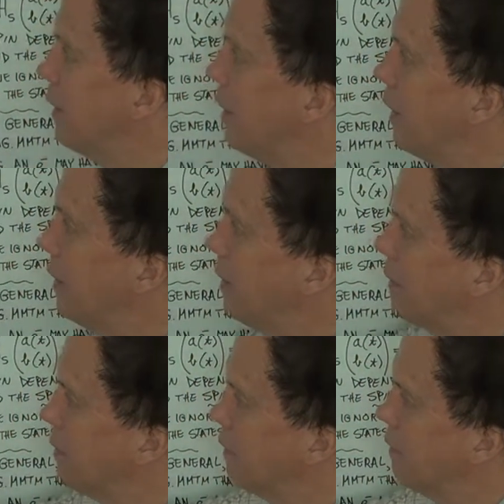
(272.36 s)
And
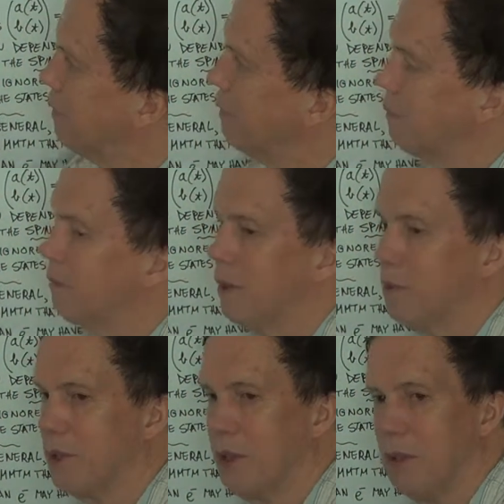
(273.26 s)
the
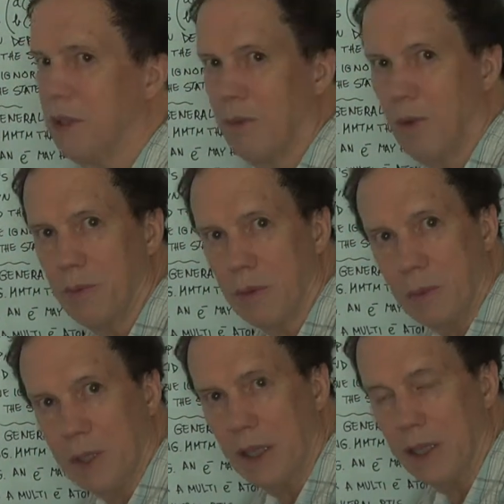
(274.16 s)
Hamiltonian quantum
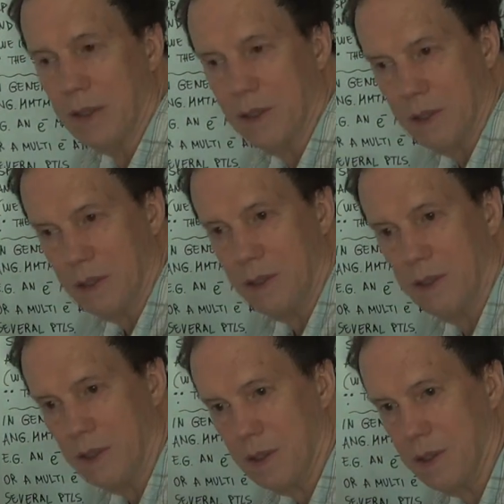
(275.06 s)
mechanics is
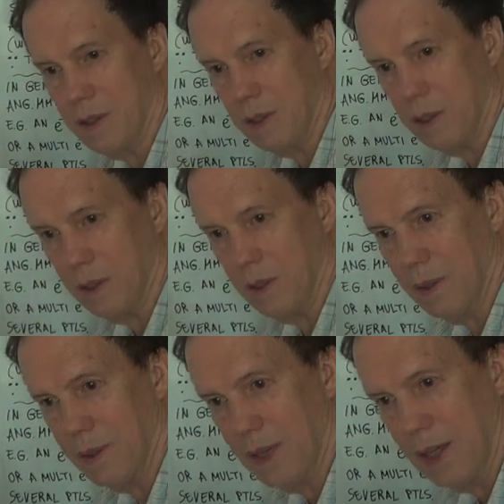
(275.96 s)
just the
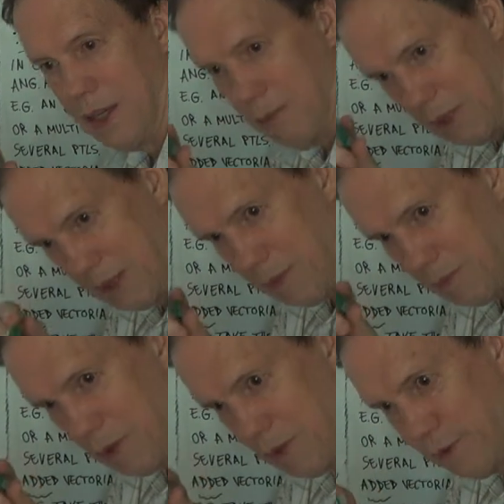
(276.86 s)
same, except
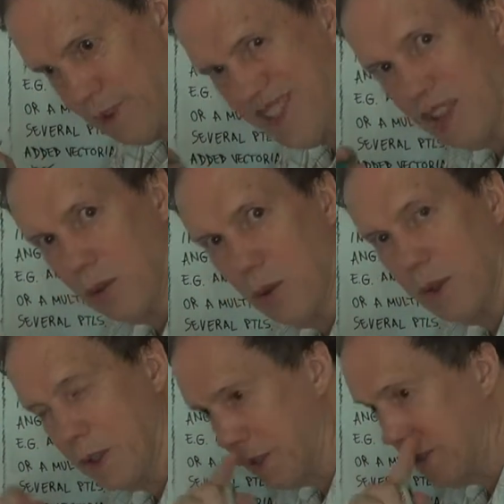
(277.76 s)
those physical
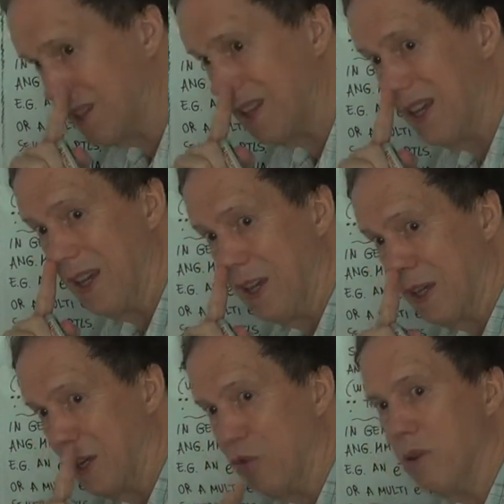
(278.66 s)
quantities
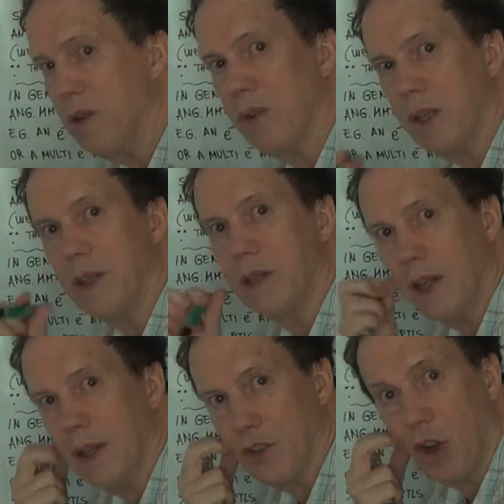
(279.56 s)
get rewritten
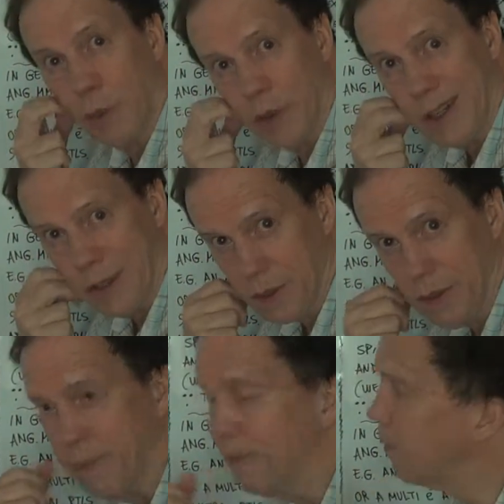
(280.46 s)
as operators.
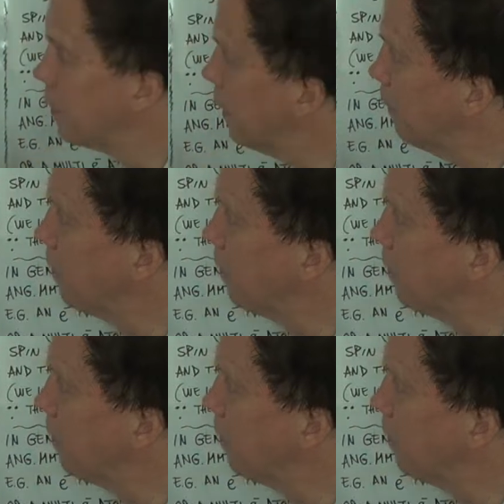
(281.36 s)
Okay?